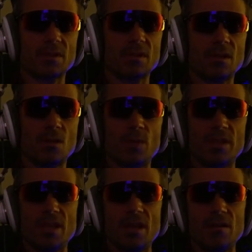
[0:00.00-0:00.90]
And when
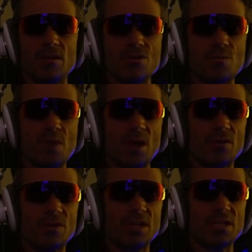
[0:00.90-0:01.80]
that new model
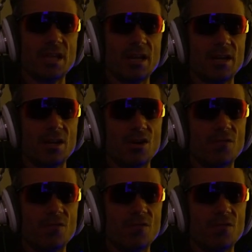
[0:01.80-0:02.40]
does get in here